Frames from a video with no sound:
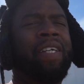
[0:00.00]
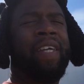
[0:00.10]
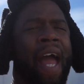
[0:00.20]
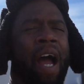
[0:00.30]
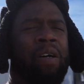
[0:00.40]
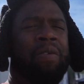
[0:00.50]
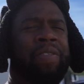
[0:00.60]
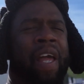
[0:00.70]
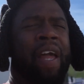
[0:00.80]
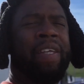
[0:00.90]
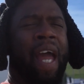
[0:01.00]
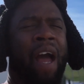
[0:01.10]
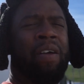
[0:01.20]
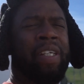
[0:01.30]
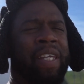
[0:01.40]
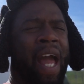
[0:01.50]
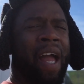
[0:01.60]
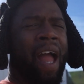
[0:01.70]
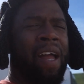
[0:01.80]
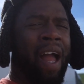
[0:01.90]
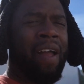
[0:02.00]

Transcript: and gals and gals and girls.